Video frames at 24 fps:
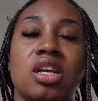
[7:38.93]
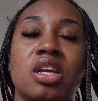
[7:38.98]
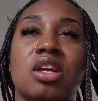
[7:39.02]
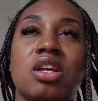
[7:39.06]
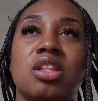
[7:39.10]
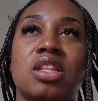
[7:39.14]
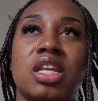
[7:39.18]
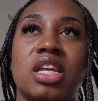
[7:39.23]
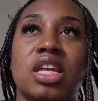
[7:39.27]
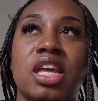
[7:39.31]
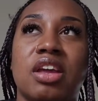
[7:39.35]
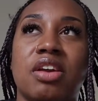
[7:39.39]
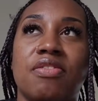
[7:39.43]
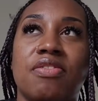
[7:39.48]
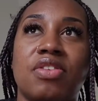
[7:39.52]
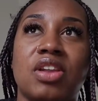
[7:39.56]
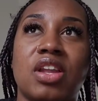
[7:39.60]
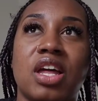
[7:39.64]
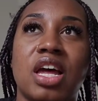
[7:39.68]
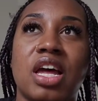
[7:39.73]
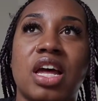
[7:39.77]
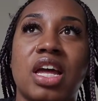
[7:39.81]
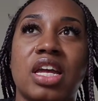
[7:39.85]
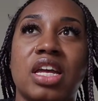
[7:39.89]
They can't
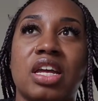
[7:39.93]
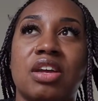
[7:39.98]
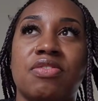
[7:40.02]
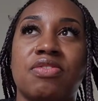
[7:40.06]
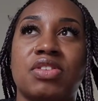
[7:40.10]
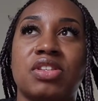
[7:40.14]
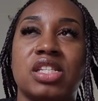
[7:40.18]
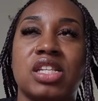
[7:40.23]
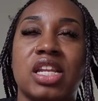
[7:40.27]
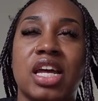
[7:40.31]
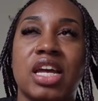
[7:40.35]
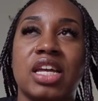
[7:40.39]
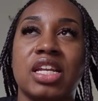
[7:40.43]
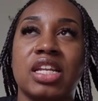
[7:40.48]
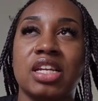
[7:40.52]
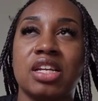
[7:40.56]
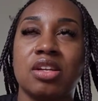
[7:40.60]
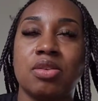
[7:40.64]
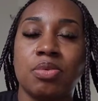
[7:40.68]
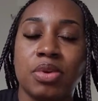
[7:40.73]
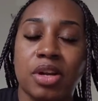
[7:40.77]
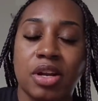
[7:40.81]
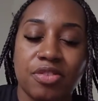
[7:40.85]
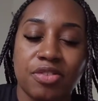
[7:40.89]
fly if it's lightning or
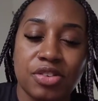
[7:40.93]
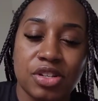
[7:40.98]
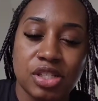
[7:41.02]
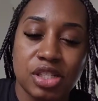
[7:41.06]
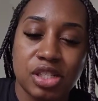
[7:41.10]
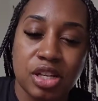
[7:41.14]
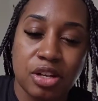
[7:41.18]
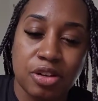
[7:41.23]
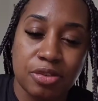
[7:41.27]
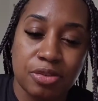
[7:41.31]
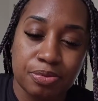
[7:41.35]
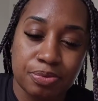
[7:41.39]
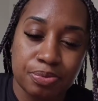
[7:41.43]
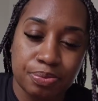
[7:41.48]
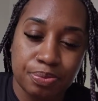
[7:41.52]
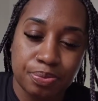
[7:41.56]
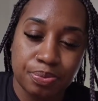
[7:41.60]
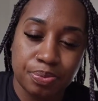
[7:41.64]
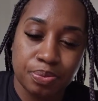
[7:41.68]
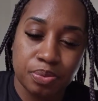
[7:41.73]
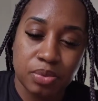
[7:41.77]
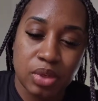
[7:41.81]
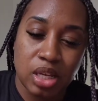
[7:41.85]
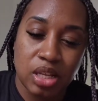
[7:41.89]
whatever. So
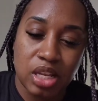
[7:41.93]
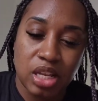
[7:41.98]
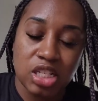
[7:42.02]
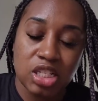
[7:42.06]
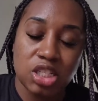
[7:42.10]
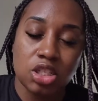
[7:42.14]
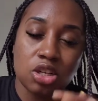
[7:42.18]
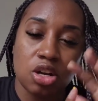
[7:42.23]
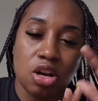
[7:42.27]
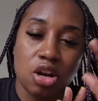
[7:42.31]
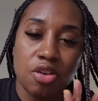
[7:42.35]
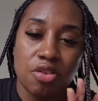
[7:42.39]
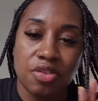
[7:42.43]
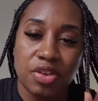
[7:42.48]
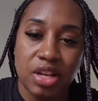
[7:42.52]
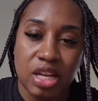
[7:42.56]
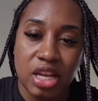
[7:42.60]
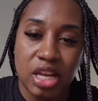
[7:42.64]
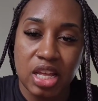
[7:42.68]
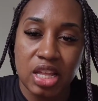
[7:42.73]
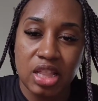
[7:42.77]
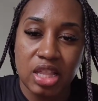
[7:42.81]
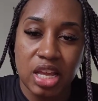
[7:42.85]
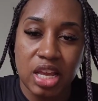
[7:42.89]
unless you're already
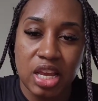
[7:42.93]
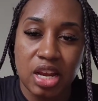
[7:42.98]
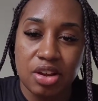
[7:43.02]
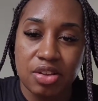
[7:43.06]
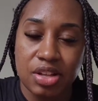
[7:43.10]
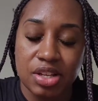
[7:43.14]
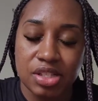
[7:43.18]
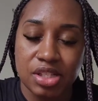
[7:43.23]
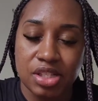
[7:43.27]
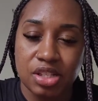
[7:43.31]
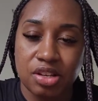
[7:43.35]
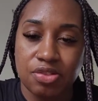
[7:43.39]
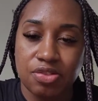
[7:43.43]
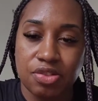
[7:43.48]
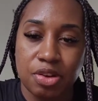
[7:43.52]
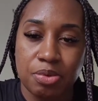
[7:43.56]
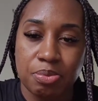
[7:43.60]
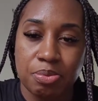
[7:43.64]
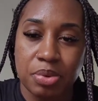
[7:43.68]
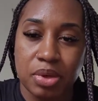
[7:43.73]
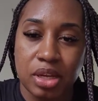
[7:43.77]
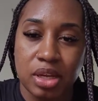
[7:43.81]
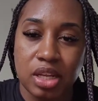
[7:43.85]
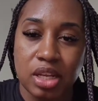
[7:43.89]
in the air, that's different.
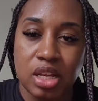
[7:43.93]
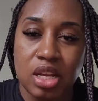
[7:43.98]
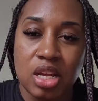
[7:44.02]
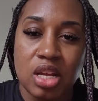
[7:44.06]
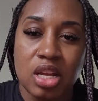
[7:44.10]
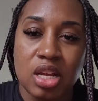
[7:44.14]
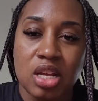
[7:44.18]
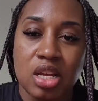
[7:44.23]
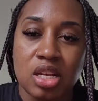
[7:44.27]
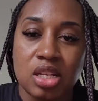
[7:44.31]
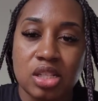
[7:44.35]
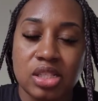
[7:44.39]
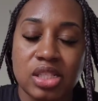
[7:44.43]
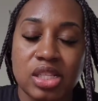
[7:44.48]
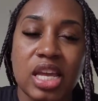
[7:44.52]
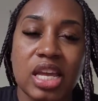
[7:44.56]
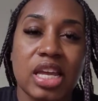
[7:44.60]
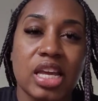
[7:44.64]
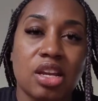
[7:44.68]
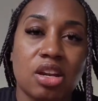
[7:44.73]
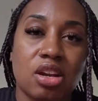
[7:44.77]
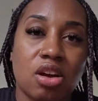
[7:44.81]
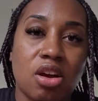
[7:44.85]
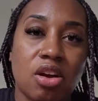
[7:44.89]
But
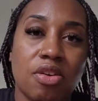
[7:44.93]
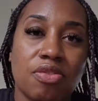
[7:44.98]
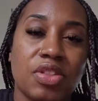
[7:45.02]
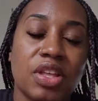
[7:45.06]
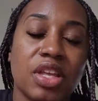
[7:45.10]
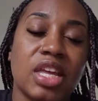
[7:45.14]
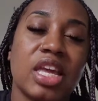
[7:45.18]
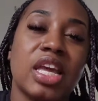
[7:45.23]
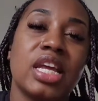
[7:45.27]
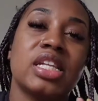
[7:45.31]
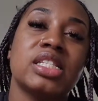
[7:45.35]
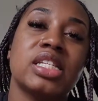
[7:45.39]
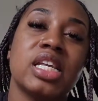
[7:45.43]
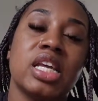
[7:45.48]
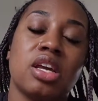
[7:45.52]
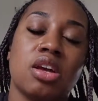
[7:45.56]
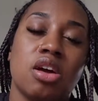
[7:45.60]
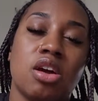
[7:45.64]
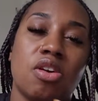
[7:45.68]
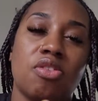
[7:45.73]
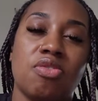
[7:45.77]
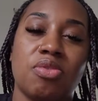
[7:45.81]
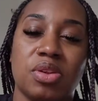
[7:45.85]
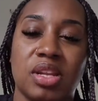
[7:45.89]
taking off, they can't take
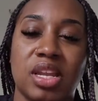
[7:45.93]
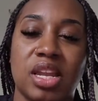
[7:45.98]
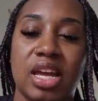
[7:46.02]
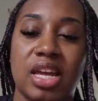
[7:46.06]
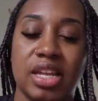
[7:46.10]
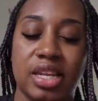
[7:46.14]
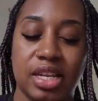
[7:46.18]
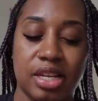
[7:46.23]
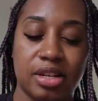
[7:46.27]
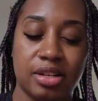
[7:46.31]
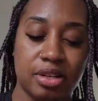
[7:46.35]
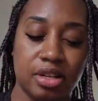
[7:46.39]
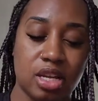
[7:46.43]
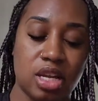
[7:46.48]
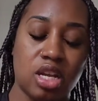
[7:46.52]
off with lightning.